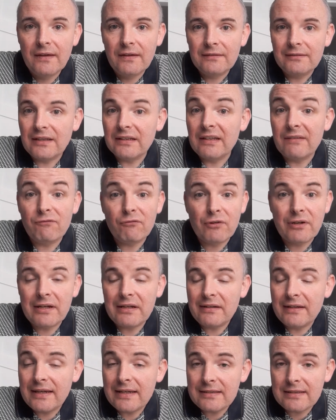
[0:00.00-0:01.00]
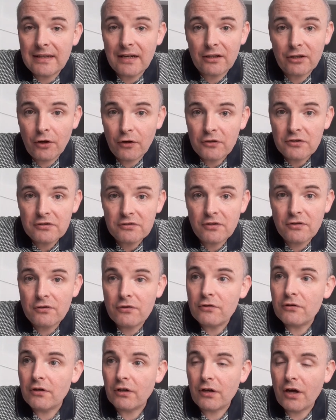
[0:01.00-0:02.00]
Didn't even realise they had accounts to
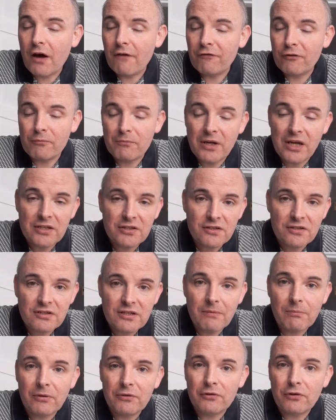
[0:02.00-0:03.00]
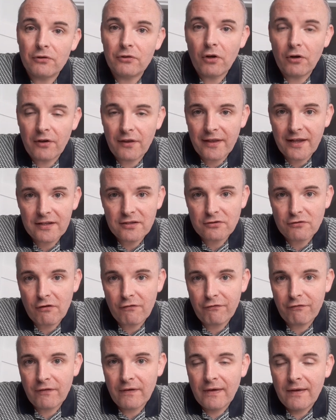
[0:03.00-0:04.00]
do or a confirmation statement or none of that stuff.